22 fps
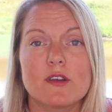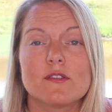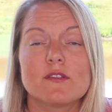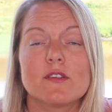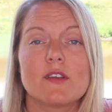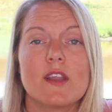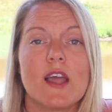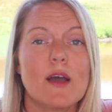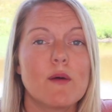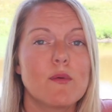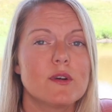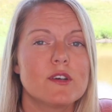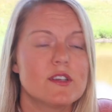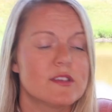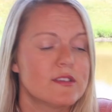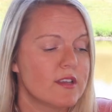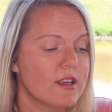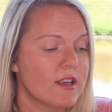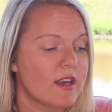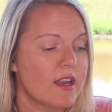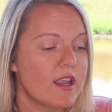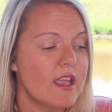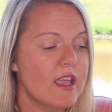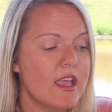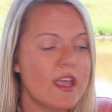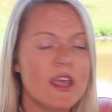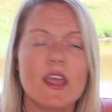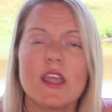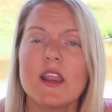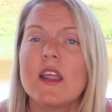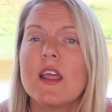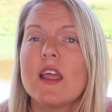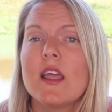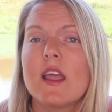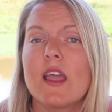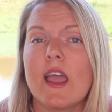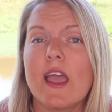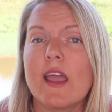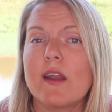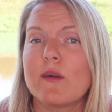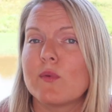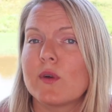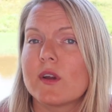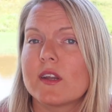So now we're just going to hit,
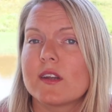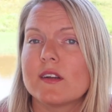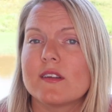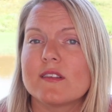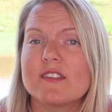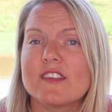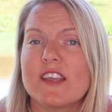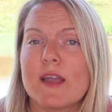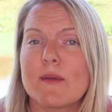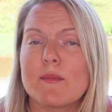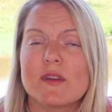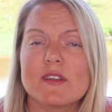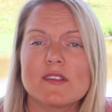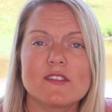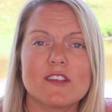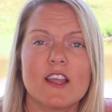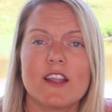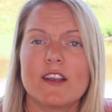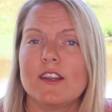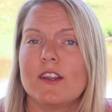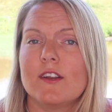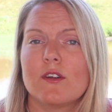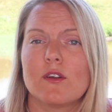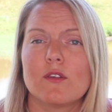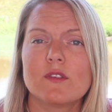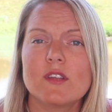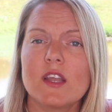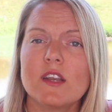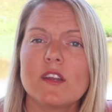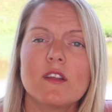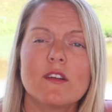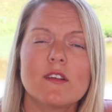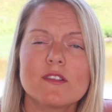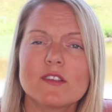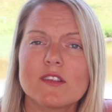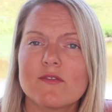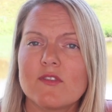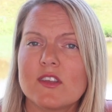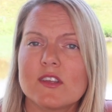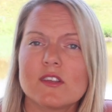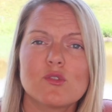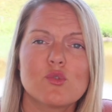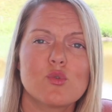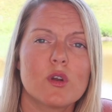and we're going to say I'm going to send, you know, 10 units of
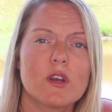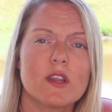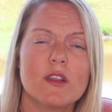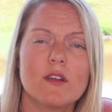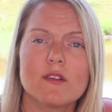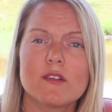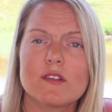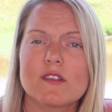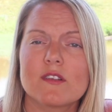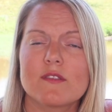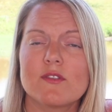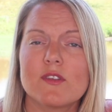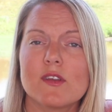this, 20 units of